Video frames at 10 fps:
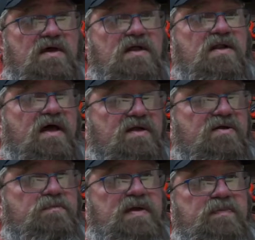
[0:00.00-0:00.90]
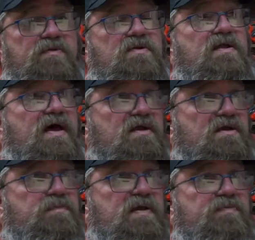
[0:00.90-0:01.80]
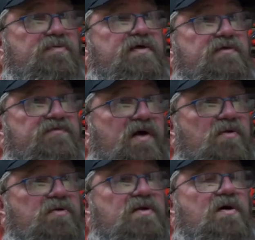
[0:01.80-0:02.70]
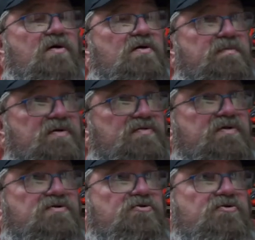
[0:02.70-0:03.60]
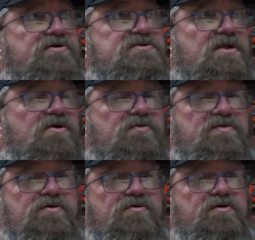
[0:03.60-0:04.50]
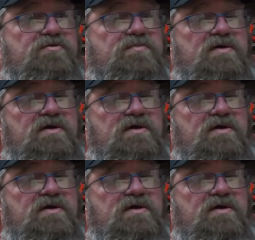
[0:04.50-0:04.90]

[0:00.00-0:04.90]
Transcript: a lot of good people that are following along and building the droids along with the group.